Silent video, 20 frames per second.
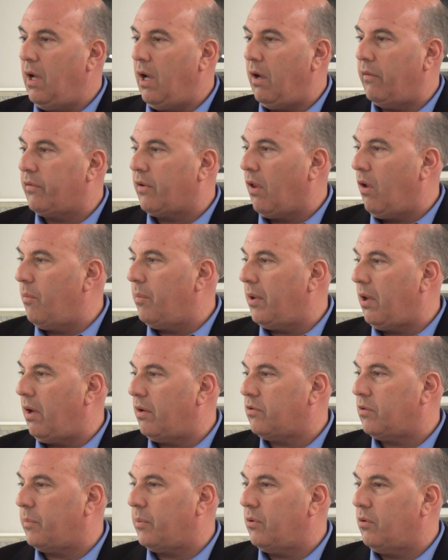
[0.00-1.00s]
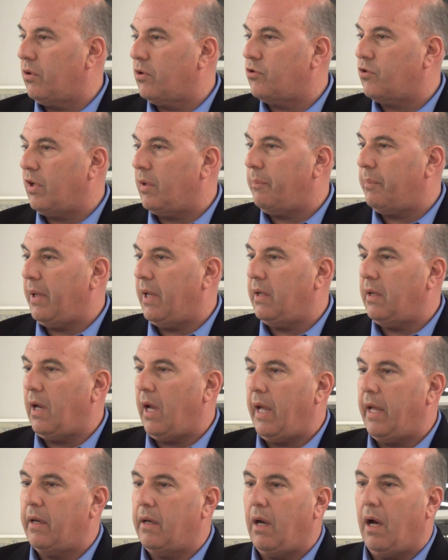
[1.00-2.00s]
of Global Entrepreneurship,
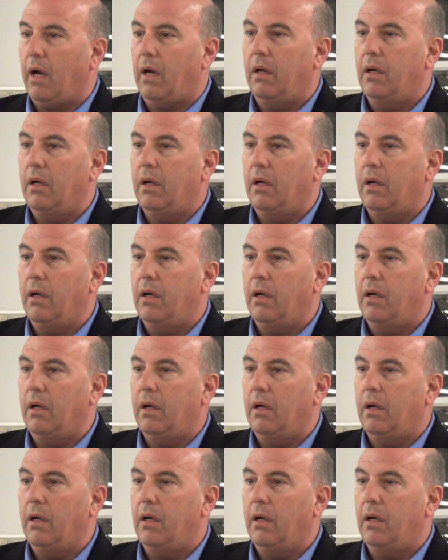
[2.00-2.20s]
and